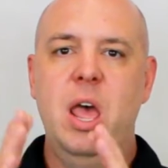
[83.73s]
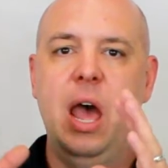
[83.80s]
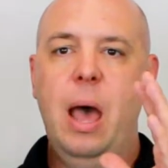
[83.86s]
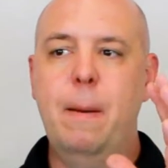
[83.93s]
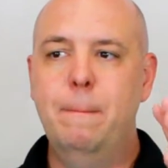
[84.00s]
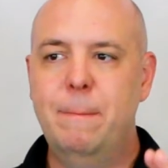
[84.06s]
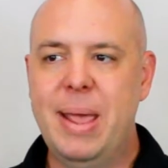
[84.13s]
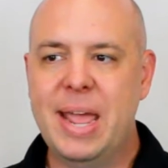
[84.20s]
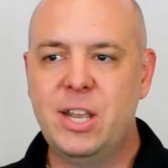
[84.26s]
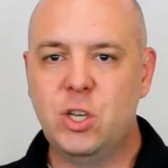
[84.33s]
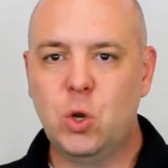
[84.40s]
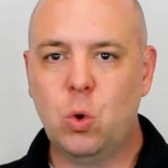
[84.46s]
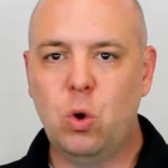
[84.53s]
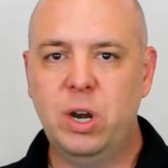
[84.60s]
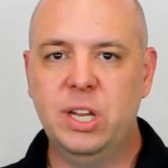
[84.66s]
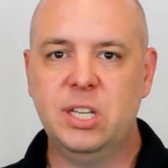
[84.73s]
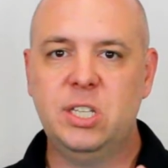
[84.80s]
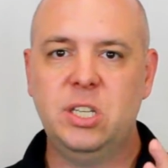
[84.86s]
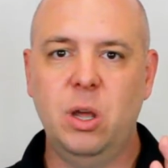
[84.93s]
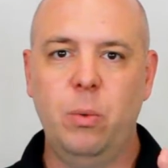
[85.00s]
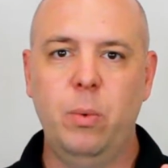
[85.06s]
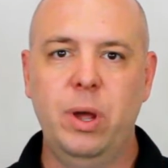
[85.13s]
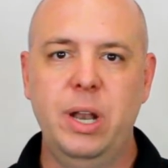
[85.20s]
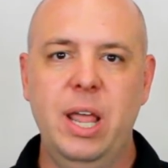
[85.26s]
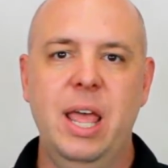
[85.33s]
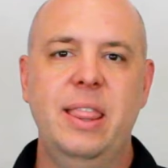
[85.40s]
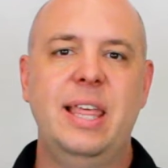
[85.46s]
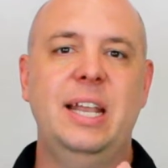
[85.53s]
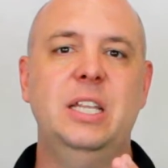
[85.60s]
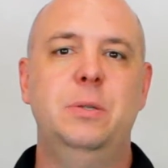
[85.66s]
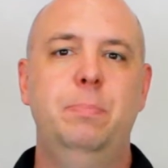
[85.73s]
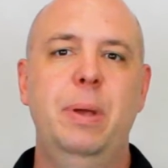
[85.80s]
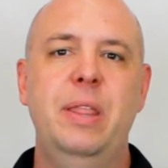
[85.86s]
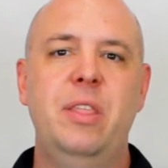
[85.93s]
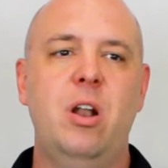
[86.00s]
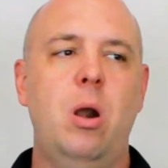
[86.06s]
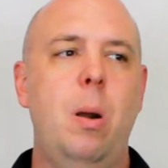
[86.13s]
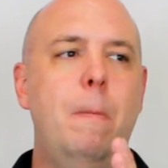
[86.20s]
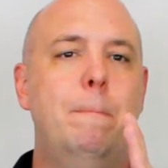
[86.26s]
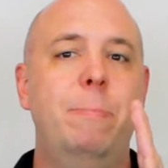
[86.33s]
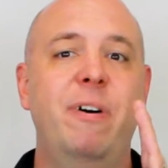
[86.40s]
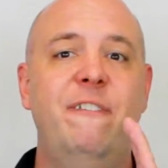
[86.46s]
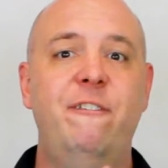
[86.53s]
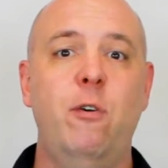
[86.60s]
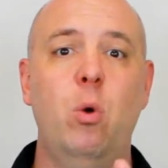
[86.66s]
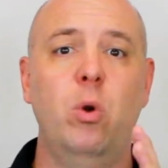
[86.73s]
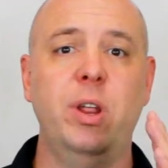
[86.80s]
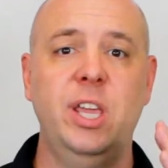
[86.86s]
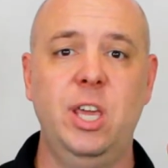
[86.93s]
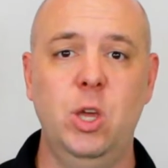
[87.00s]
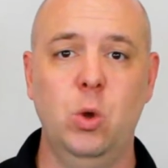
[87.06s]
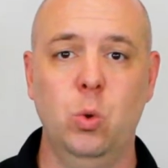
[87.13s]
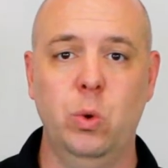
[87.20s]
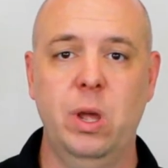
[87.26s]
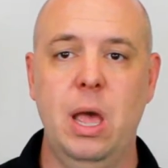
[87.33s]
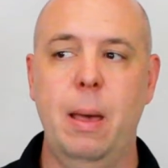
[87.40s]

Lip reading: A mentor is someone that has been there before you.